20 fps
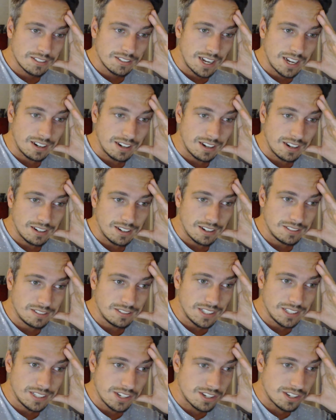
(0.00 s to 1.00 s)
I don't know.
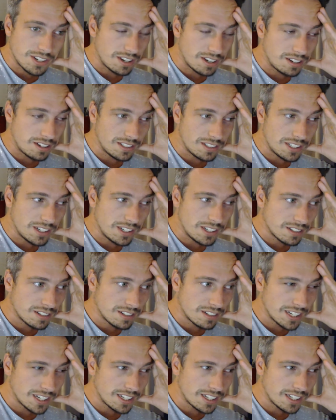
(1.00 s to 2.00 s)
He's
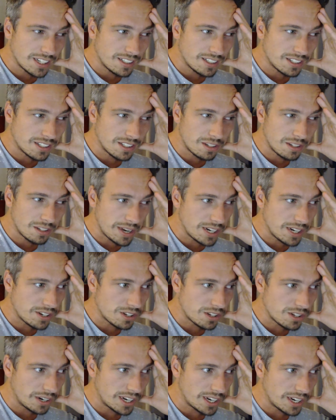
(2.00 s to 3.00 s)
like, the way the
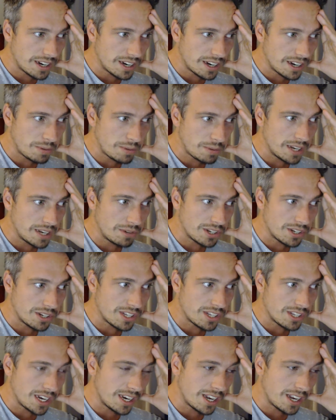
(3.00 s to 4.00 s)
story got explained was
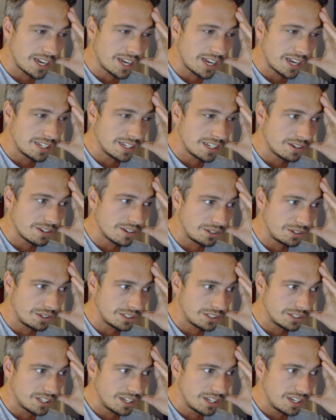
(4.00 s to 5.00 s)
that I
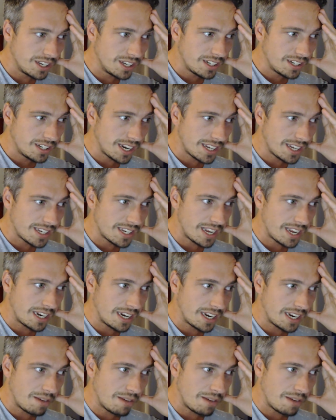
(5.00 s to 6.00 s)
said
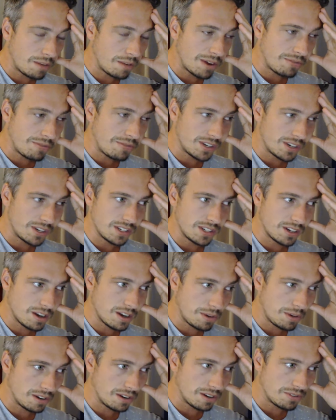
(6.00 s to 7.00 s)
that I wanted my friends to
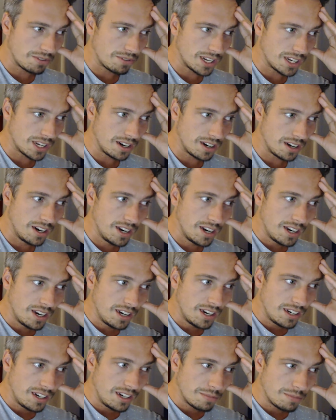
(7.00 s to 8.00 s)
come along for dinner.
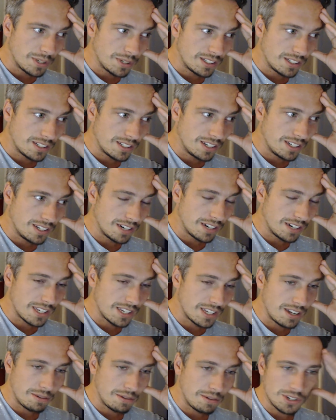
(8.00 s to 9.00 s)
But you know
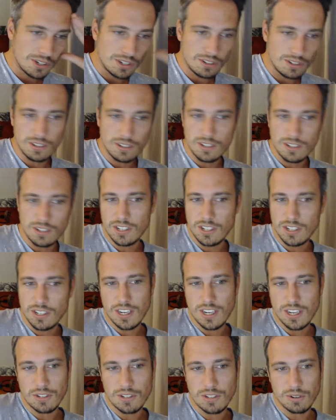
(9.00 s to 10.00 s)
that was just
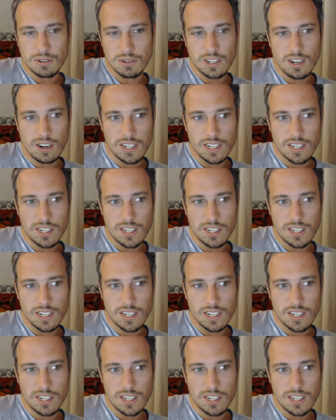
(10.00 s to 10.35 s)
not true at all.